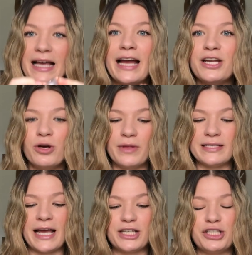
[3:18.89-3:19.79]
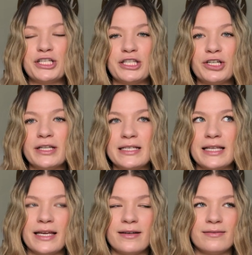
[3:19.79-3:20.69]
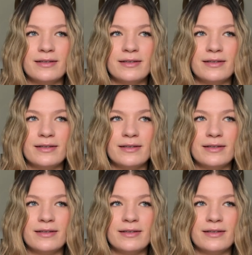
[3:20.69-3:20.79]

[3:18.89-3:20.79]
I didn't know this. I actually just learned this like